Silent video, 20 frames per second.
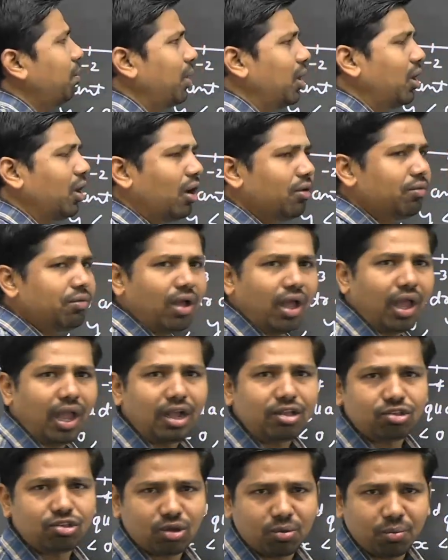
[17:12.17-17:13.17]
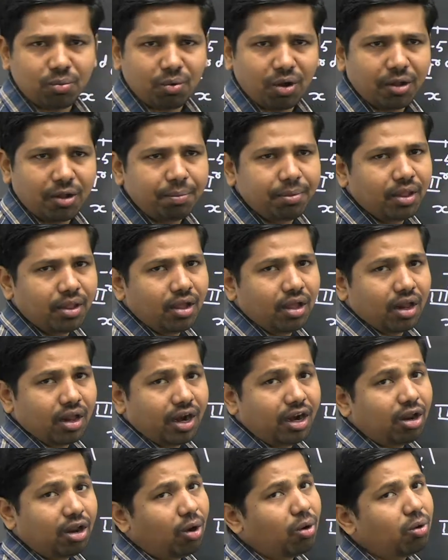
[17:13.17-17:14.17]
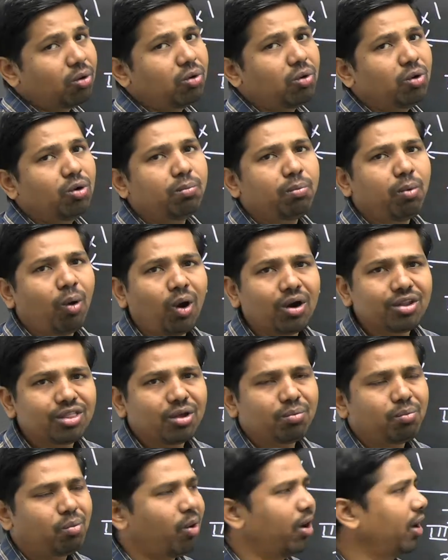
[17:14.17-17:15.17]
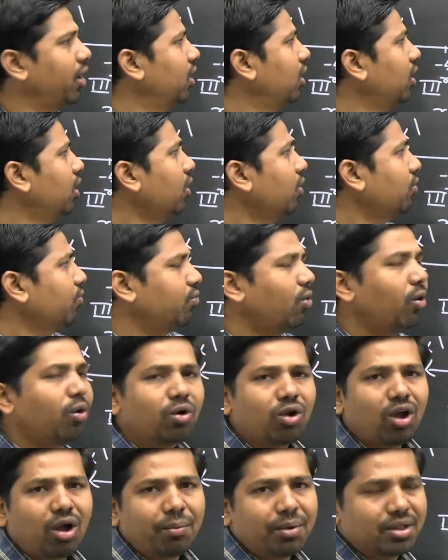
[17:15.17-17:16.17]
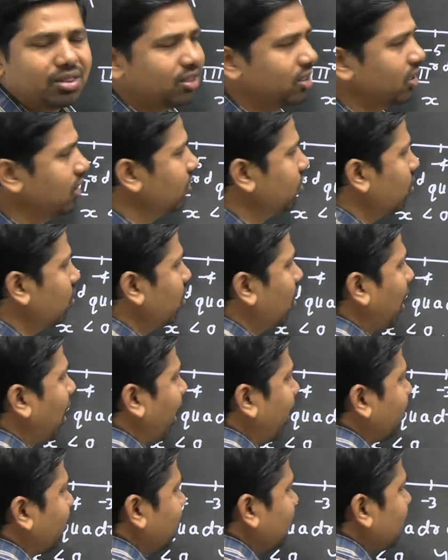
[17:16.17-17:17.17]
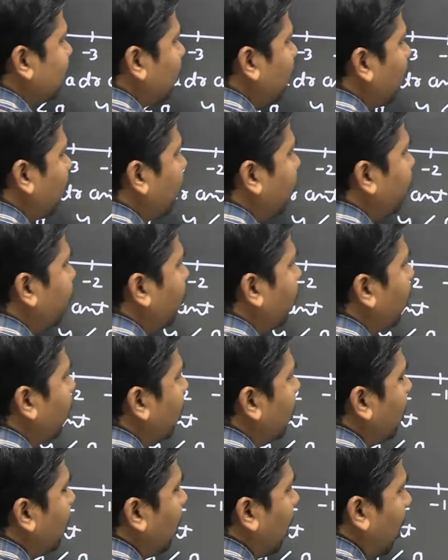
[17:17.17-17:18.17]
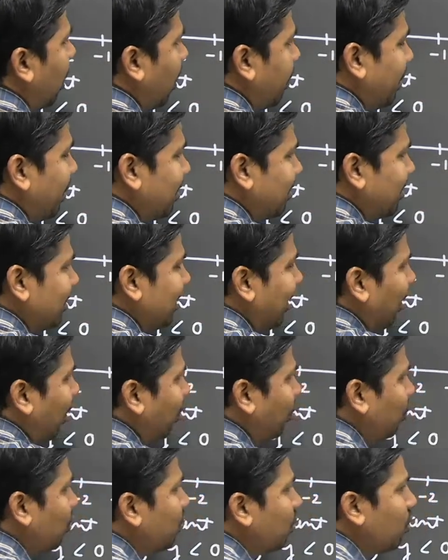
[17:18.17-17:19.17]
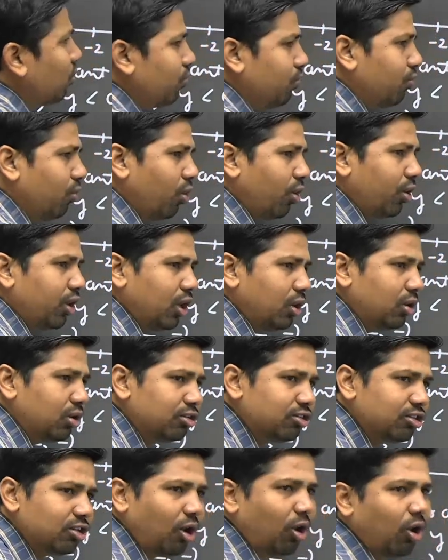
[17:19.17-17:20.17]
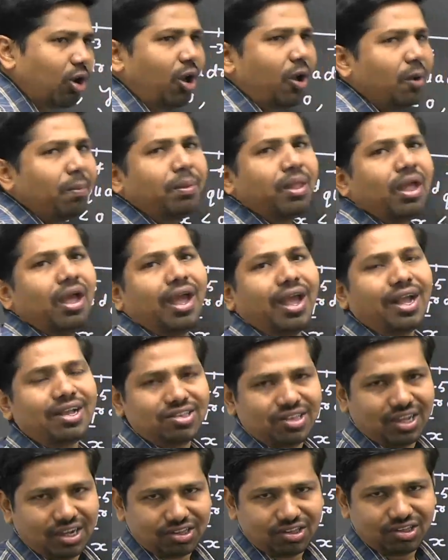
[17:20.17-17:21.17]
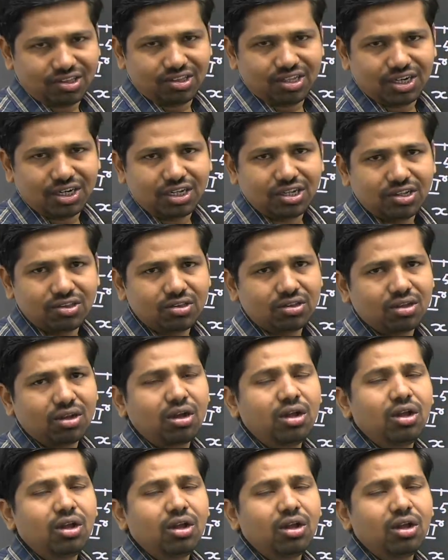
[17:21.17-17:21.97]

P of x comma y, right? How to plot the point? 4 comma 3. So x is equal to 4, means you have to move 4 units along x-axis, that is